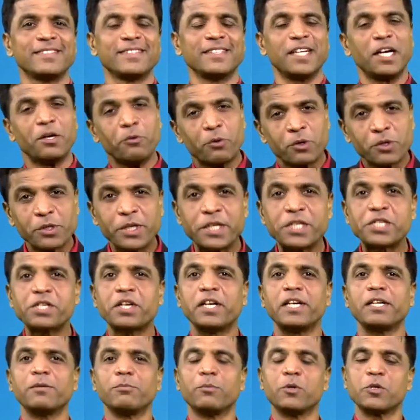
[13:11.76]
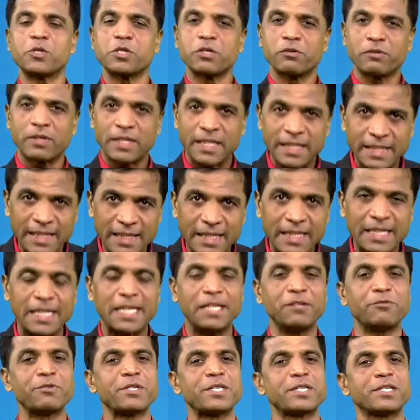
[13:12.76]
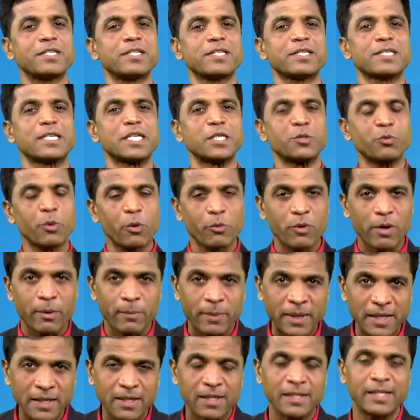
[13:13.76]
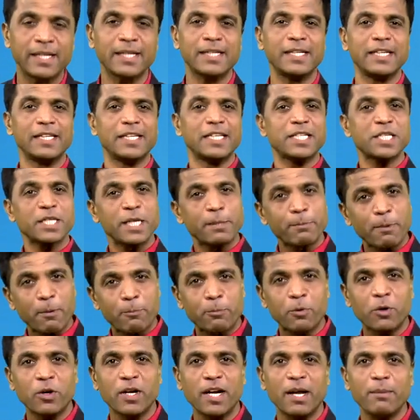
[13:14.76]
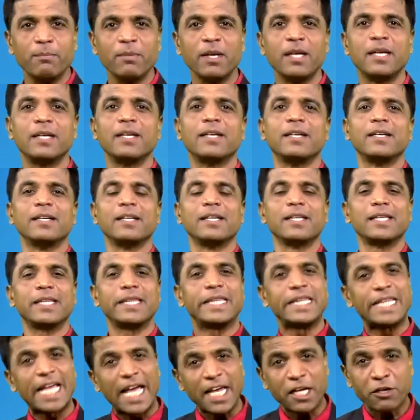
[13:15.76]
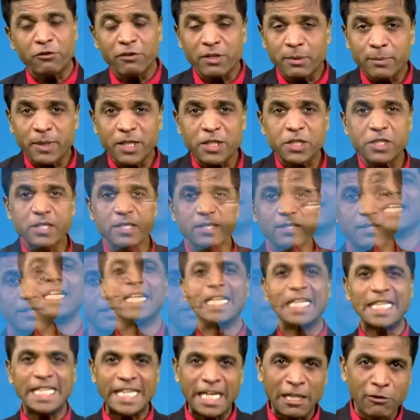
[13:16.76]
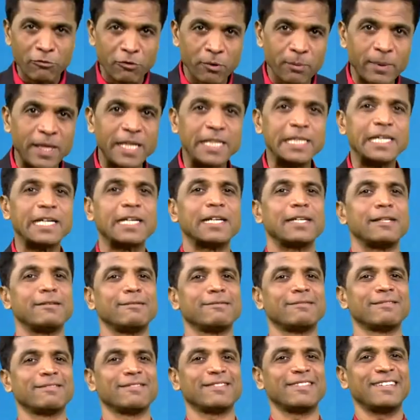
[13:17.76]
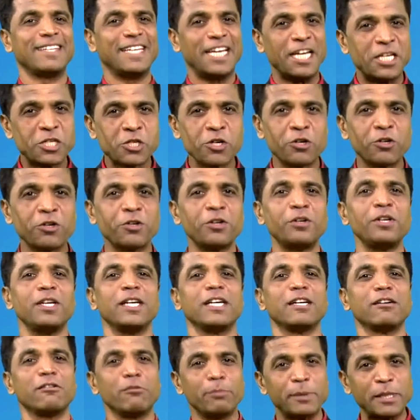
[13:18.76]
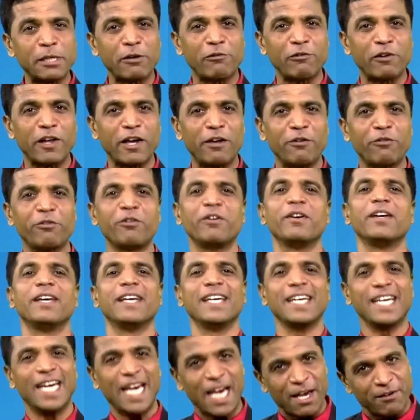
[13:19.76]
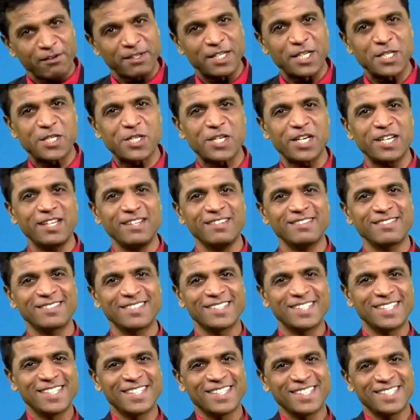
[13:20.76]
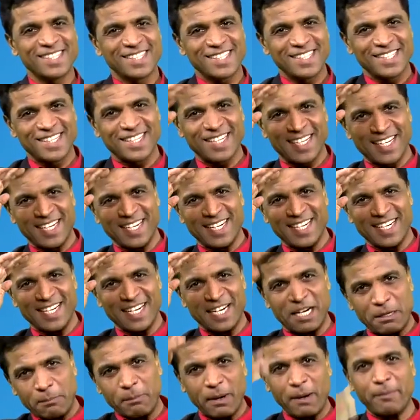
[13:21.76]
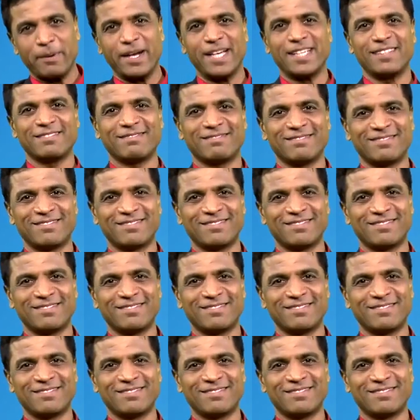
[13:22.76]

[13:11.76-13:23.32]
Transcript: I want to educate most of the retailer investors. That's why we have been conducting this type of program. Thank you very much. Till we meet again. Enjoy every bit of life. Have a nice day and bye-bye.